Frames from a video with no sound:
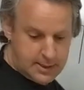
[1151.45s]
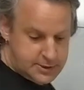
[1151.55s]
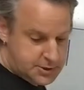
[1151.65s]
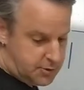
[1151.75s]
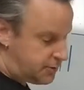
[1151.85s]

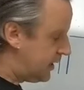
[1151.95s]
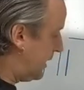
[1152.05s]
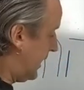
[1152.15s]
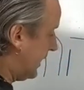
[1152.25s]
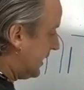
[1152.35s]
So
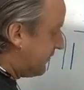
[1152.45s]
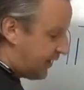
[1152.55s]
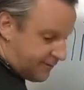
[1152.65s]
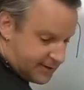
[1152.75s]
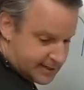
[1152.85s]

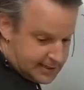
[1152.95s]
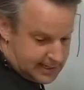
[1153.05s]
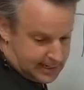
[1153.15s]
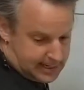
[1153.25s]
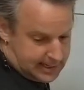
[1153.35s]

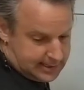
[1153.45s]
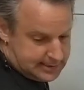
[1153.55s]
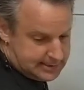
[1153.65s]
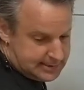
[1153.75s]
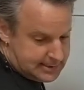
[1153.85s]
levavcha,
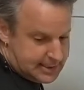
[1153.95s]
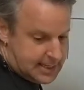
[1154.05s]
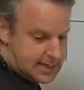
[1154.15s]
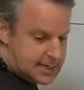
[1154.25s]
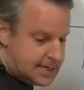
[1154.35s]

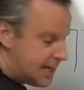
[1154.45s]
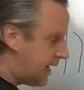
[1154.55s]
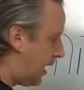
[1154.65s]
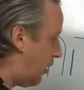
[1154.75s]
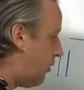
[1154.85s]

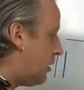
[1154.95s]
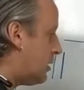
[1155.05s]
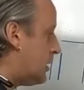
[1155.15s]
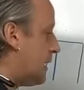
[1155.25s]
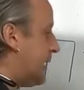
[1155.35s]
now
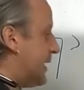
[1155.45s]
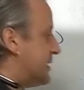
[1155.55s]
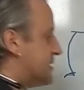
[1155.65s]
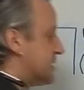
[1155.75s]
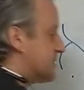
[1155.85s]

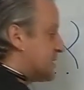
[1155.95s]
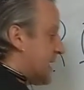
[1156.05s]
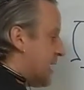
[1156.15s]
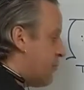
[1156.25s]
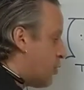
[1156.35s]
it's the
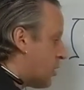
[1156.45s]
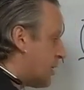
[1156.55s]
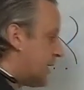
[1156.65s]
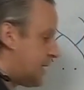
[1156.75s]
same word